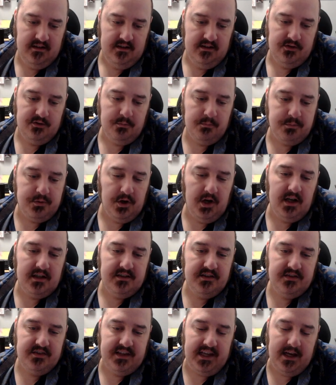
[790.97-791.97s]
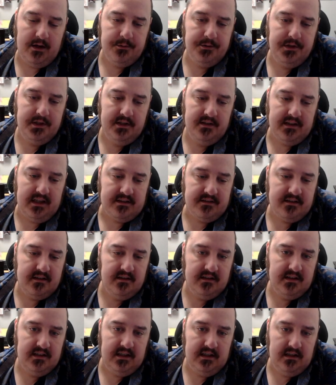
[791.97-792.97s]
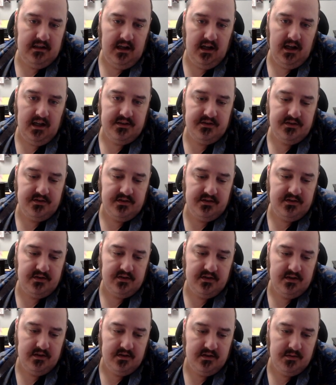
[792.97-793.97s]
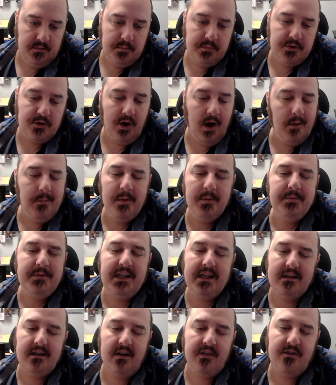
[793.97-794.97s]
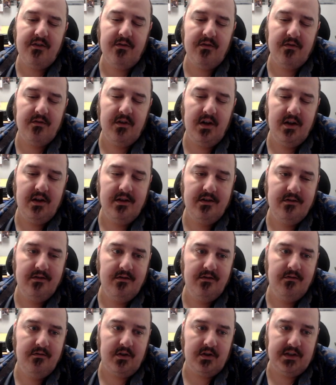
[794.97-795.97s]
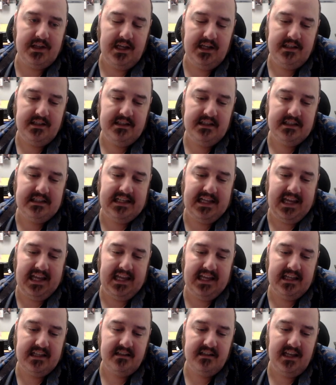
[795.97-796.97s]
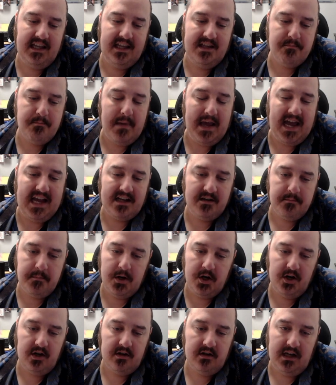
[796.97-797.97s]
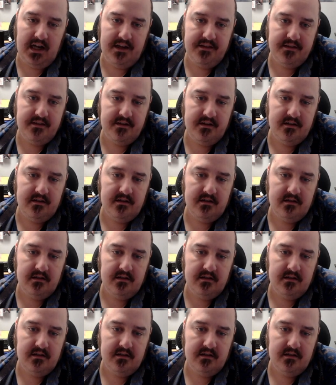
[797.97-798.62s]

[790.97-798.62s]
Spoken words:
So Brock Scouting, that's going to get us probably another Volcanion and a Magmar, I think.